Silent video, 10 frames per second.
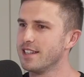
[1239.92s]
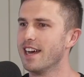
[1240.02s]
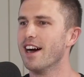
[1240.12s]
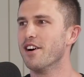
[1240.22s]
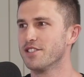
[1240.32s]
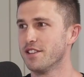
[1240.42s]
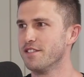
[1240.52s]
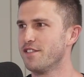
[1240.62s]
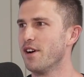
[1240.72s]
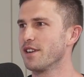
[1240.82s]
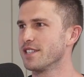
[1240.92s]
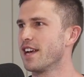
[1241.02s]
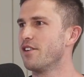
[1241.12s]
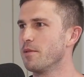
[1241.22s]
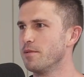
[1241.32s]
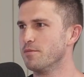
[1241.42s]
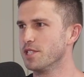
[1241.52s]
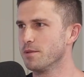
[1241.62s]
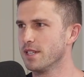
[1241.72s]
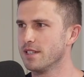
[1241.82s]
No, I was on the phone because they were up in
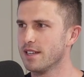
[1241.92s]
Brisbane.